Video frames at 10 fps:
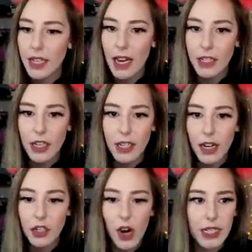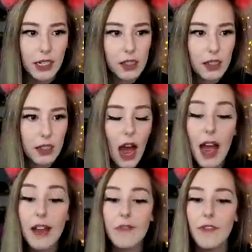is set, the sun is rising.
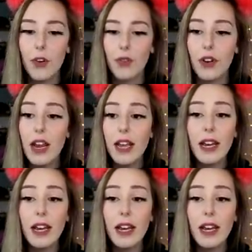I am freaking